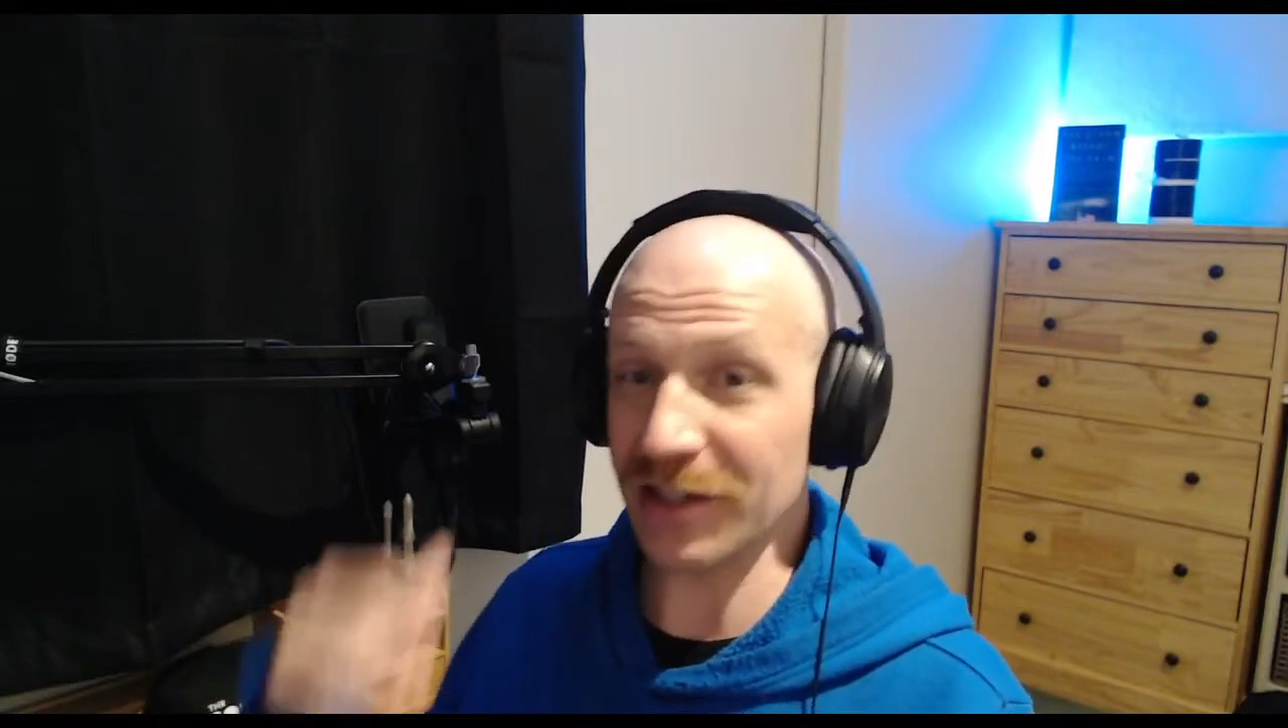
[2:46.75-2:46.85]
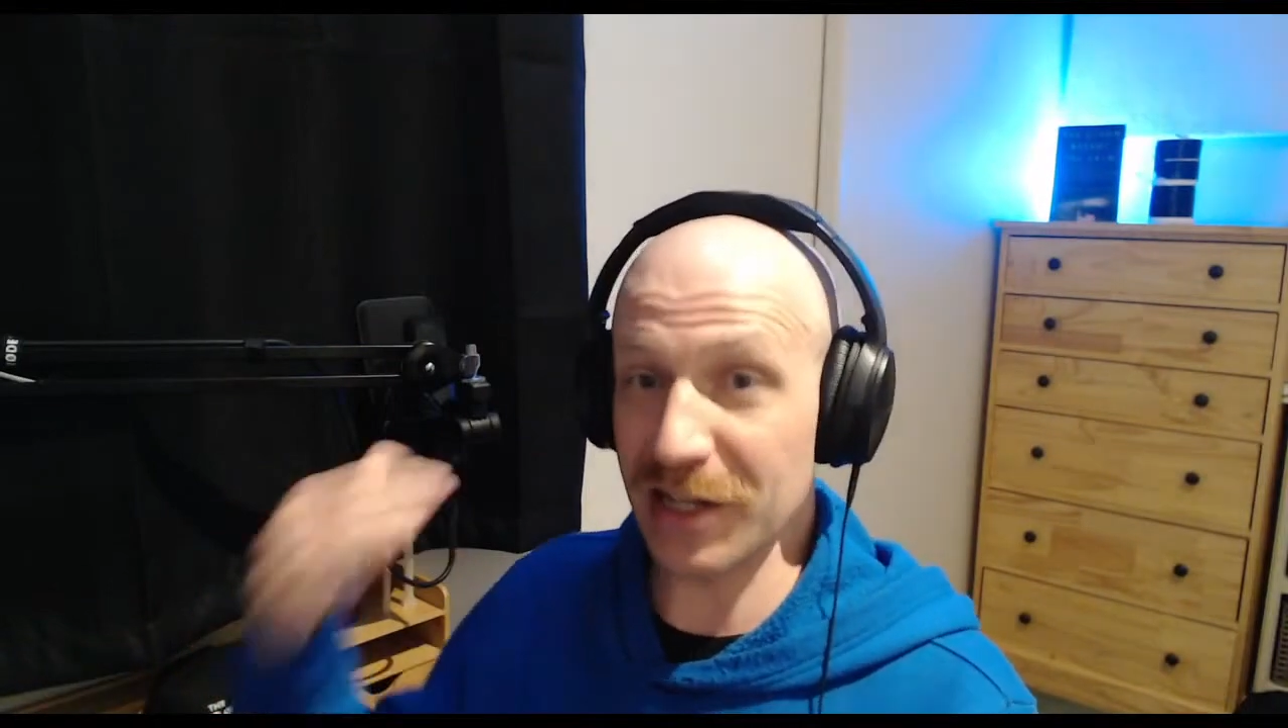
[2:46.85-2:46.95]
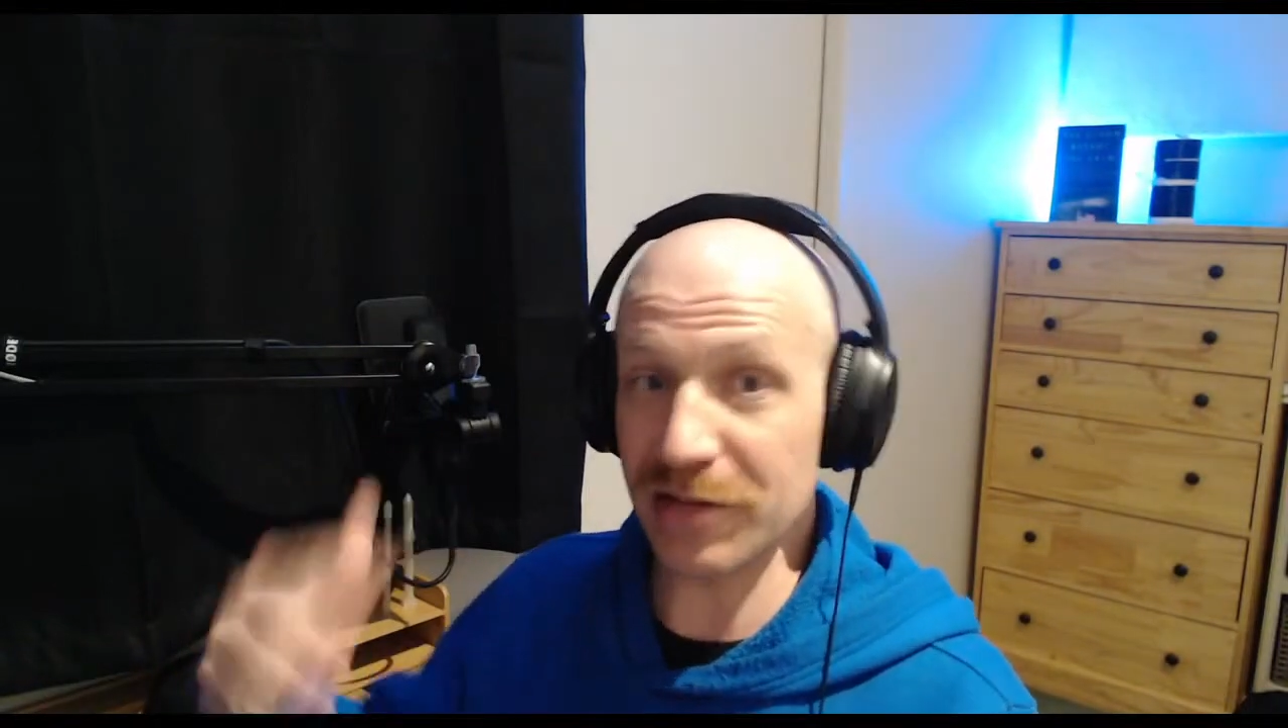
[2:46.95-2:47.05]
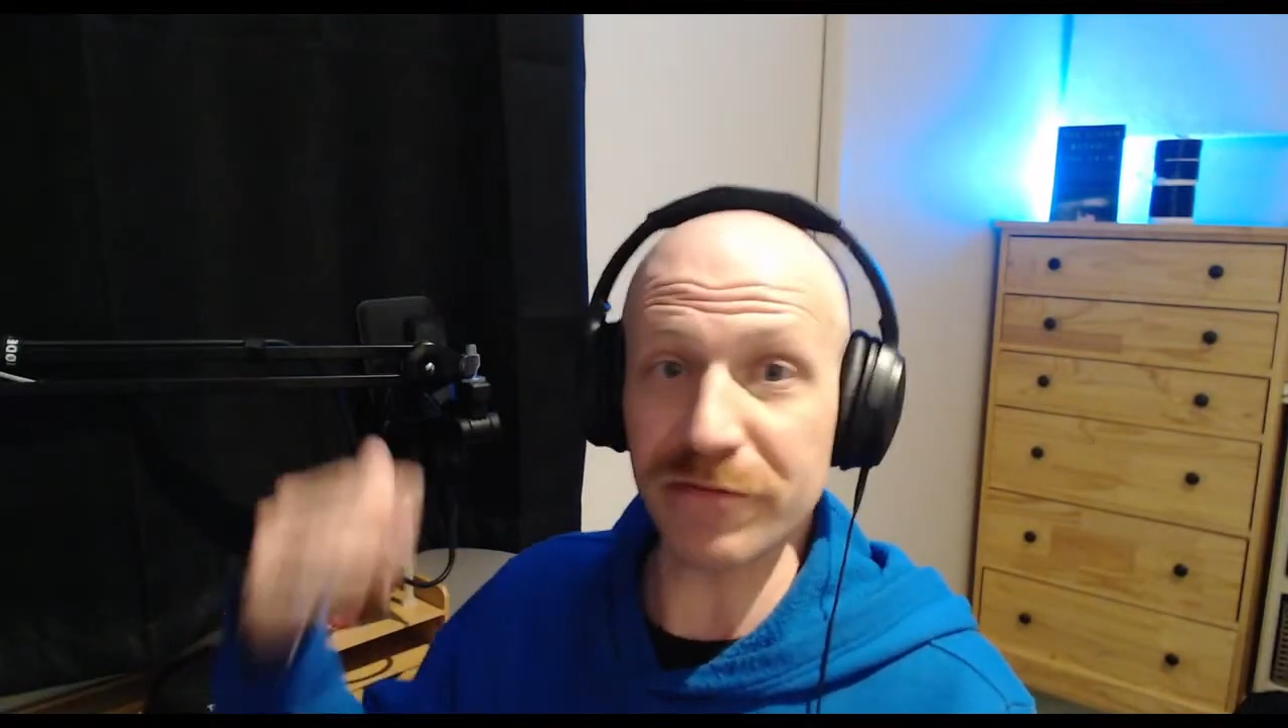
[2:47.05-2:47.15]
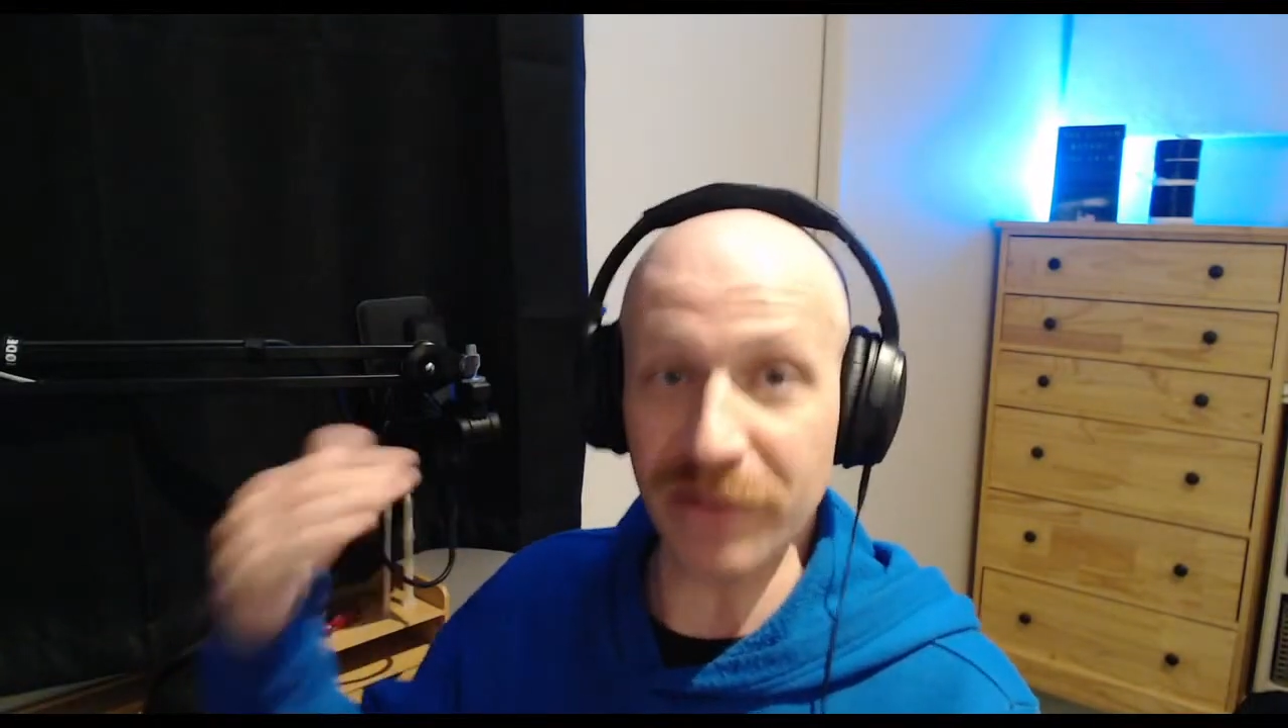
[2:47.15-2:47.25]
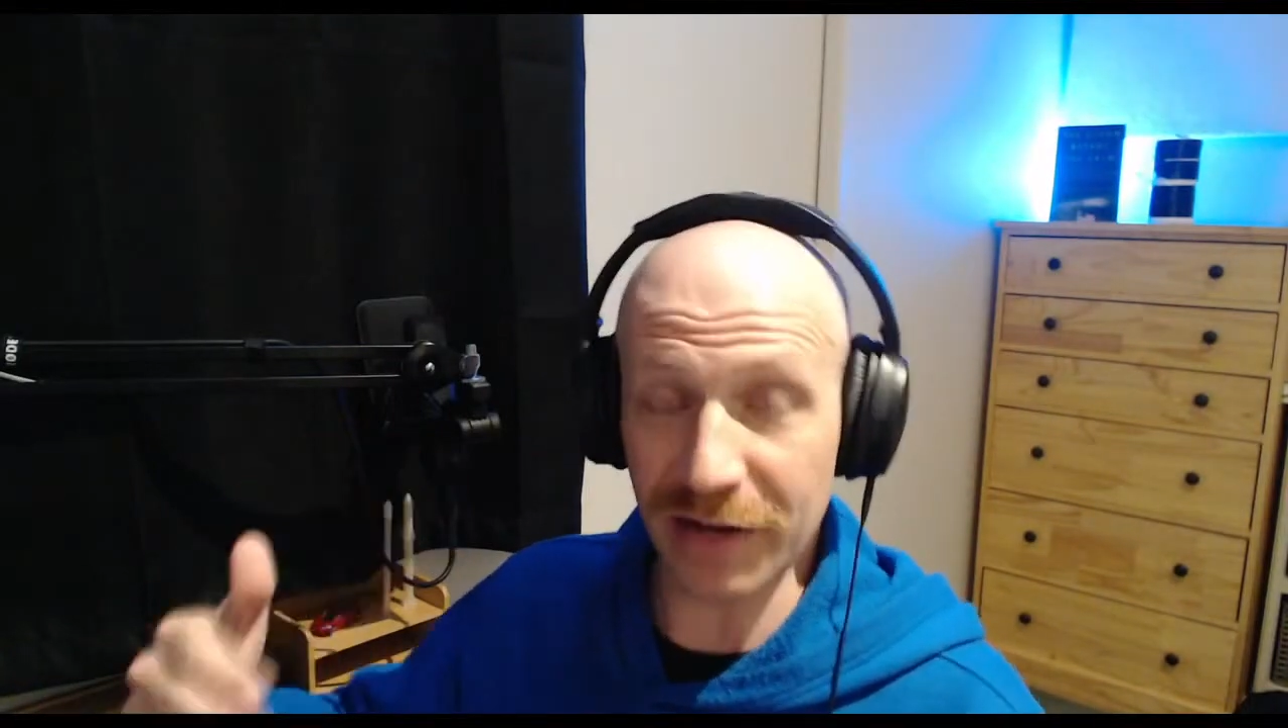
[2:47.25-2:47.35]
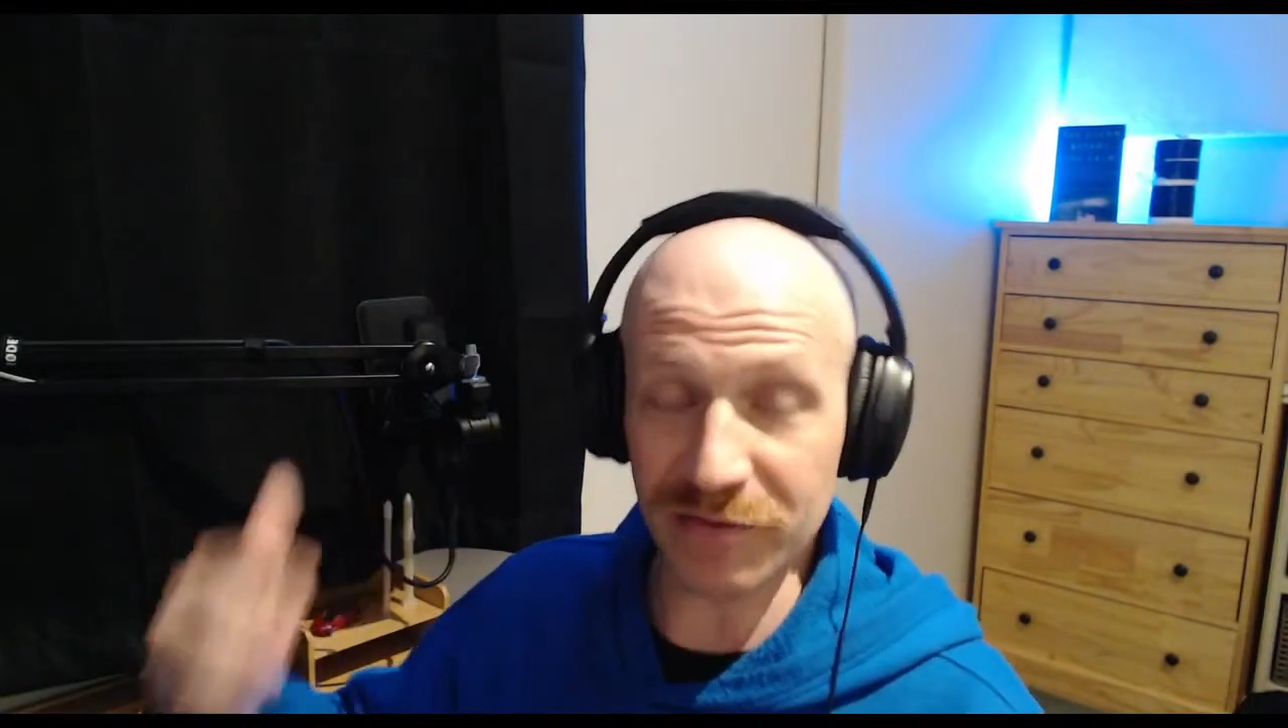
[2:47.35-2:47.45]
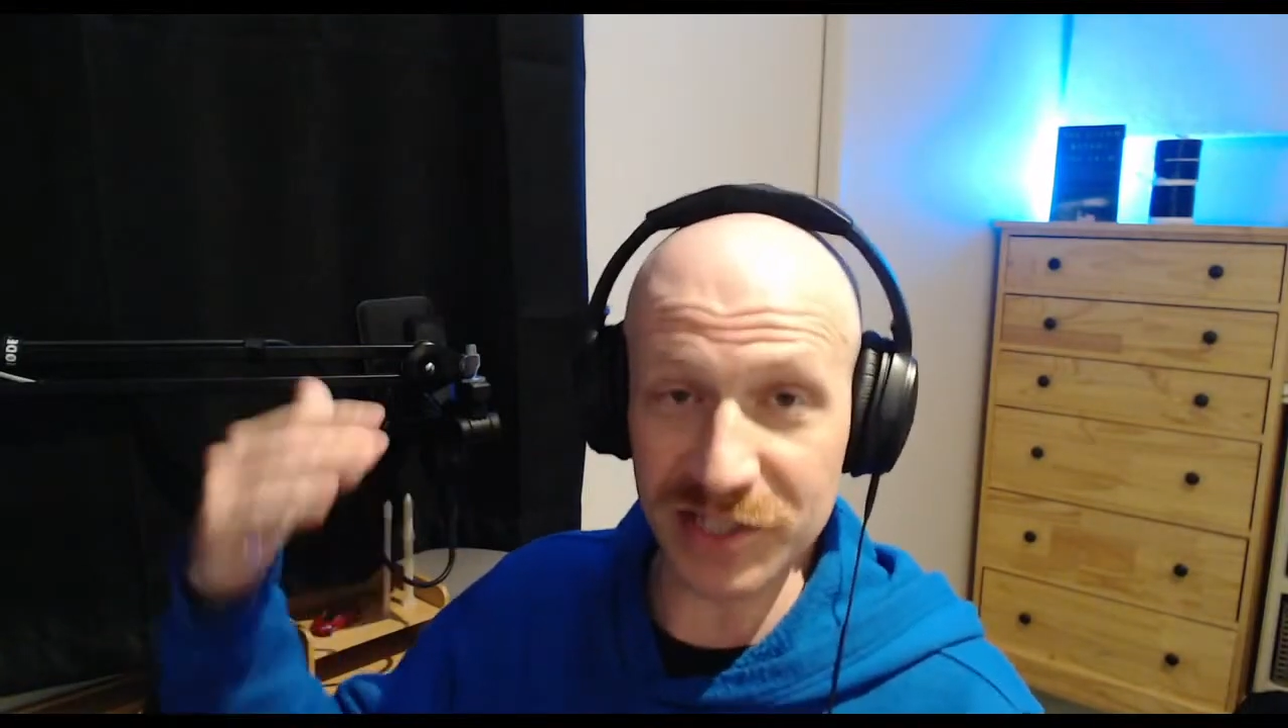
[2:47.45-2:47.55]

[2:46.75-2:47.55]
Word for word: in five to